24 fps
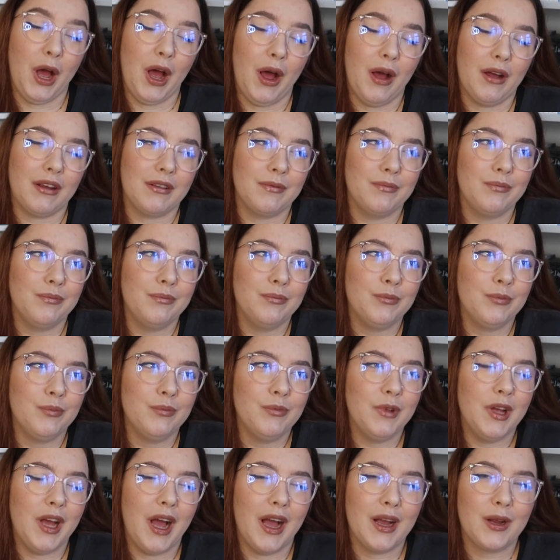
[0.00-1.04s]

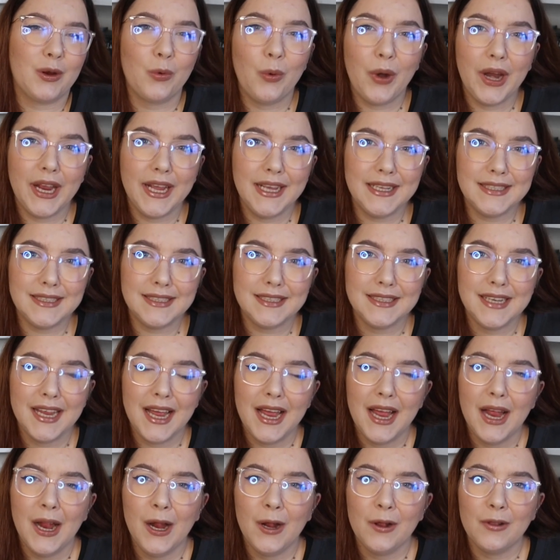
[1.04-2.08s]
a great
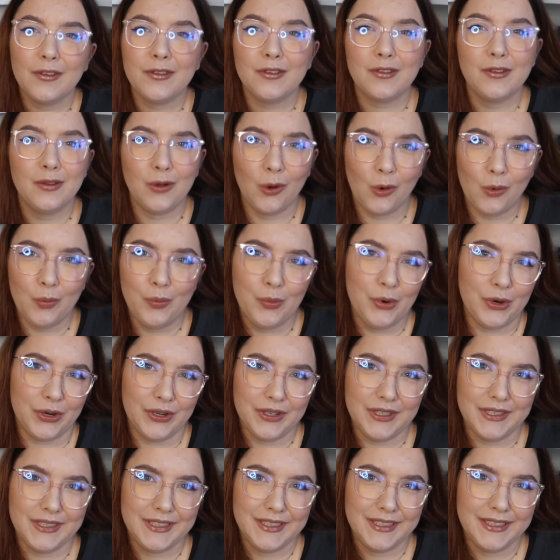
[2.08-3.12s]
slow
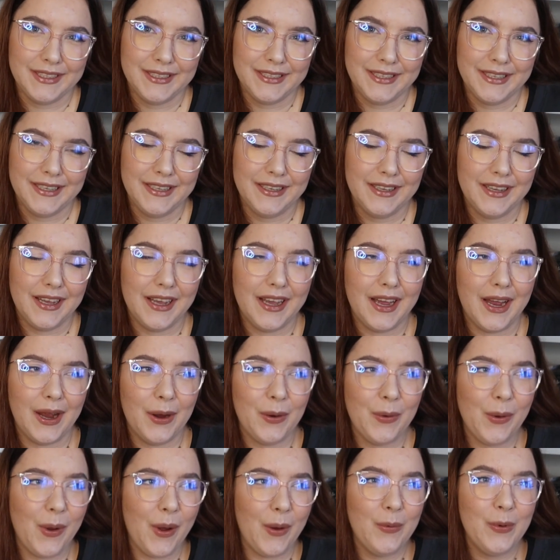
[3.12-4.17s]
burn,
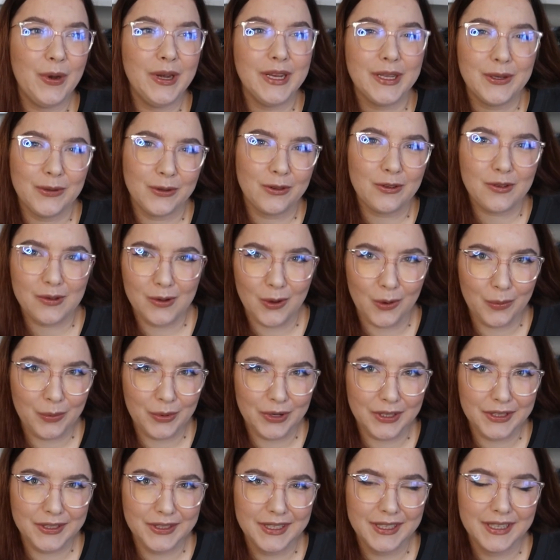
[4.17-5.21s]
a really good slow
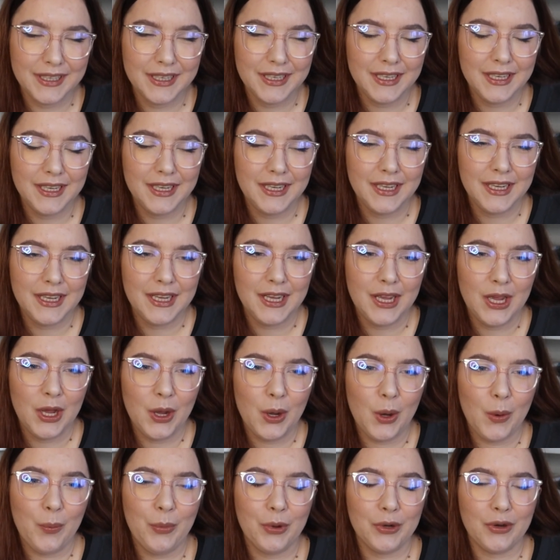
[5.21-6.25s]
one,
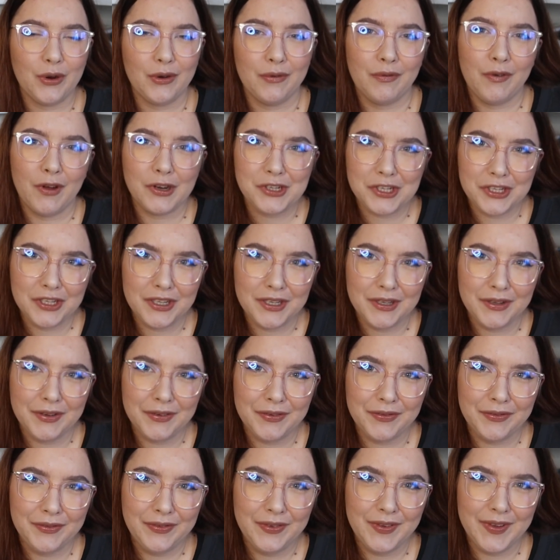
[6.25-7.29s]
but unfortunately
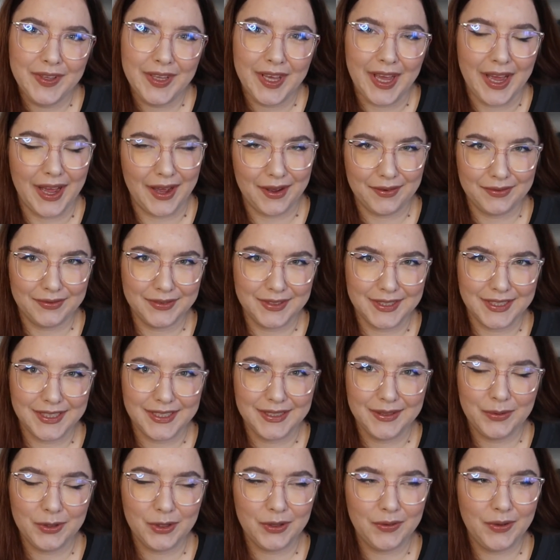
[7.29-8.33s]
we haven't.
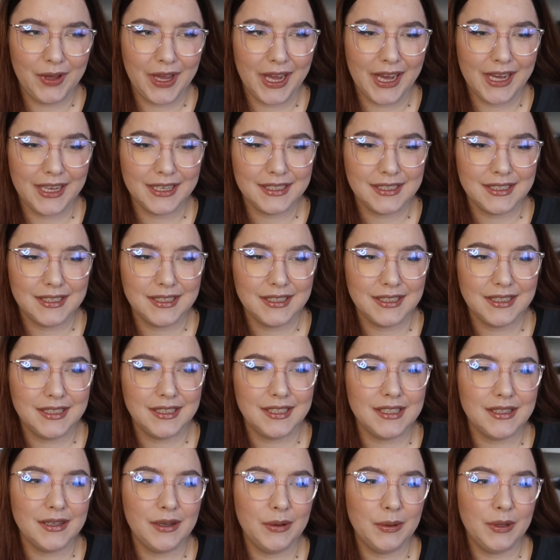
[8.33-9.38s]
We had
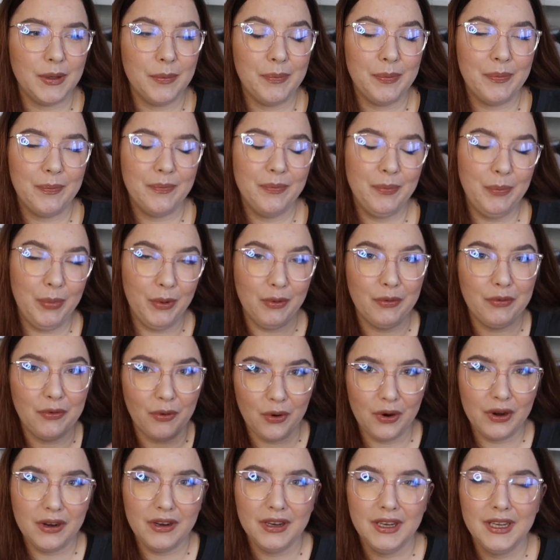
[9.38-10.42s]
the
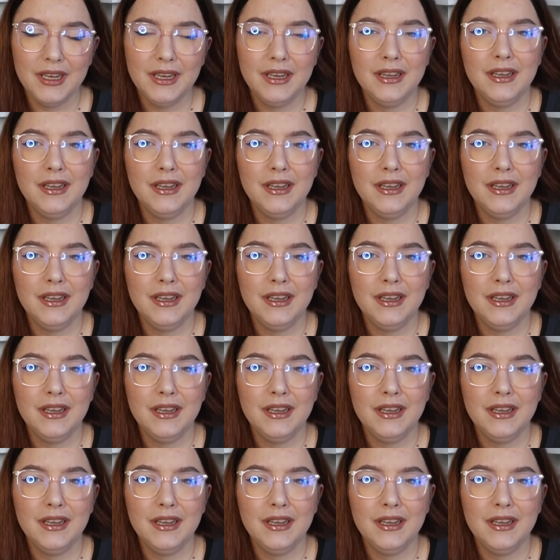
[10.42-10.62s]
before,